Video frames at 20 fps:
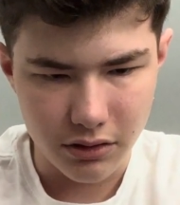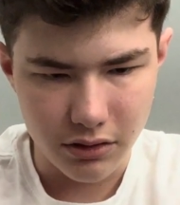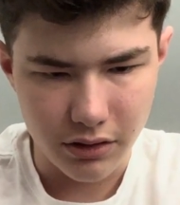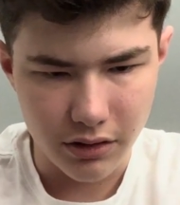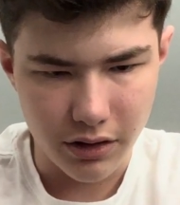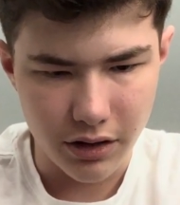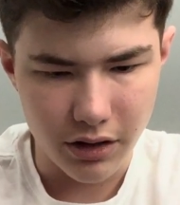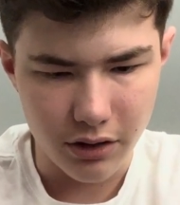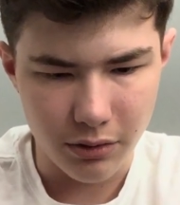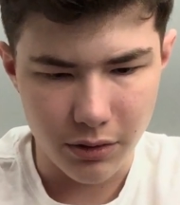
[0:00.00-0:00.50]

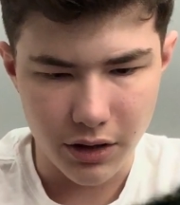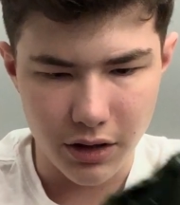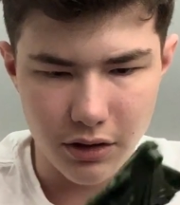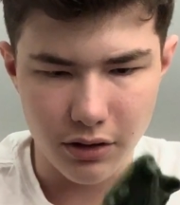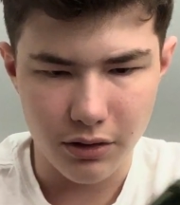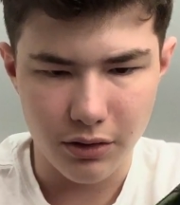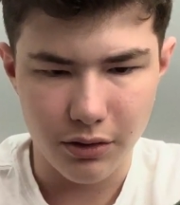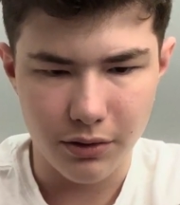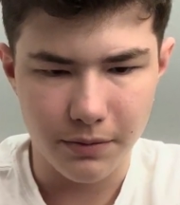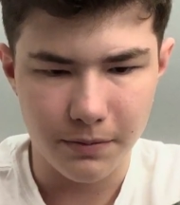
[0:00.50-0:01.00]
There we
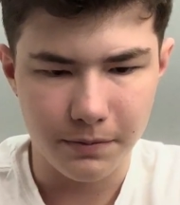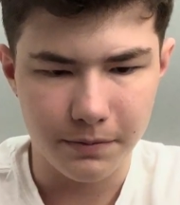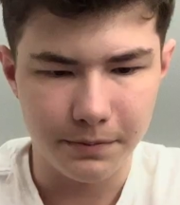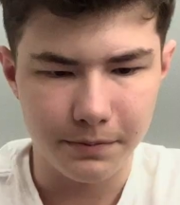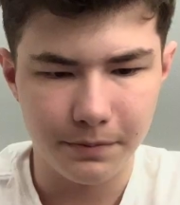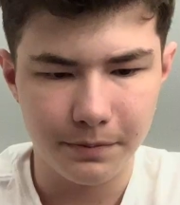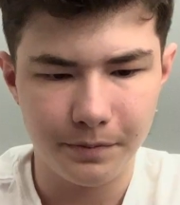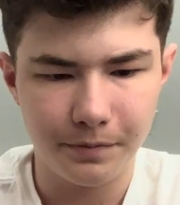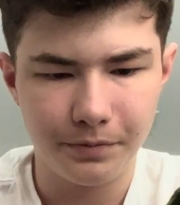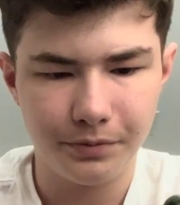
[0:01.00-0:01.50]
go.
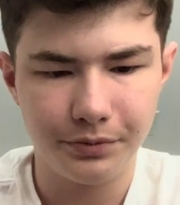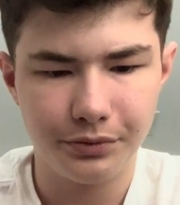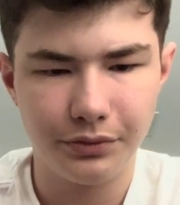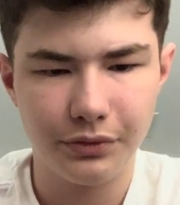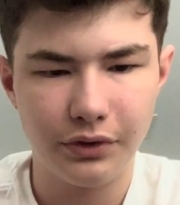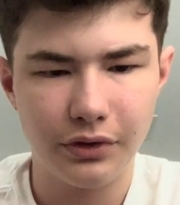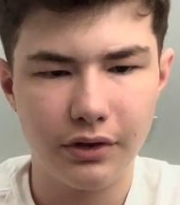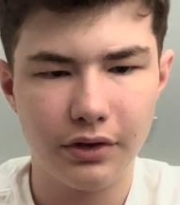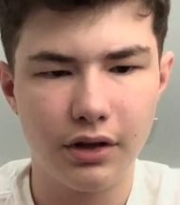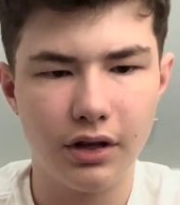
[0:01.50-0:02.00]

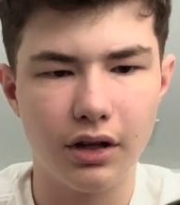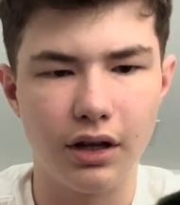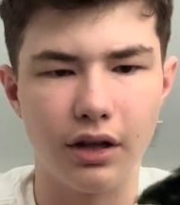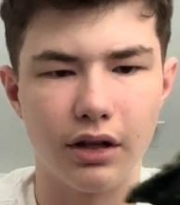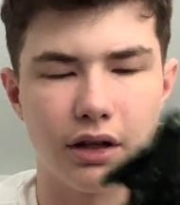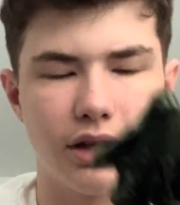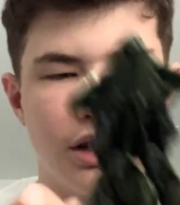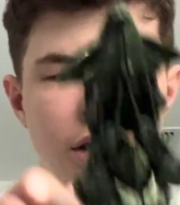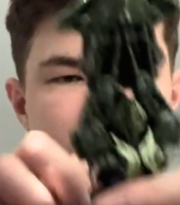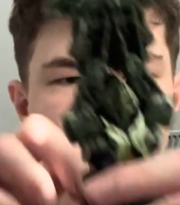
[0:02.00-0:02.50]

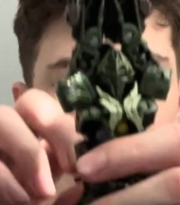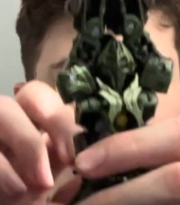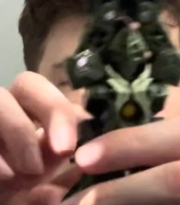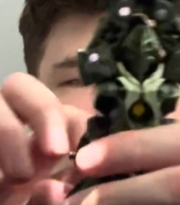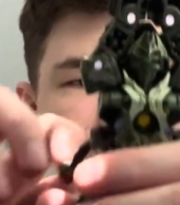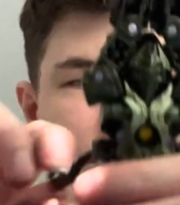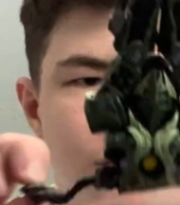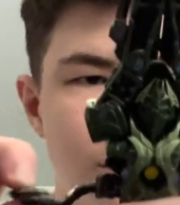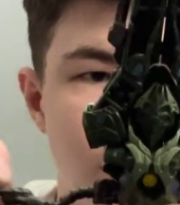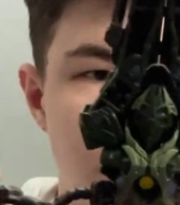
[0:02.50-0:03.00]
And then you
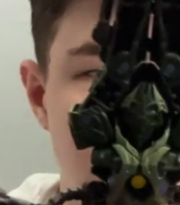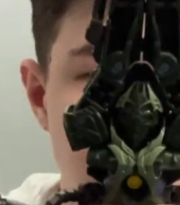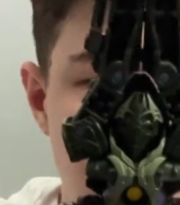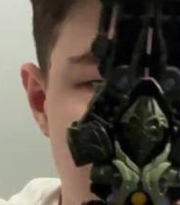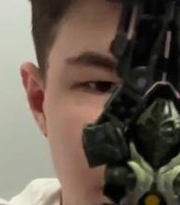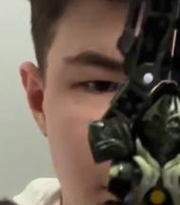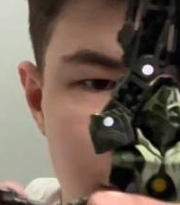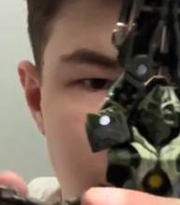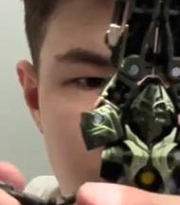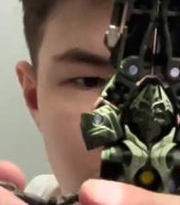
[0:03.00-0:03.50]
just want to put the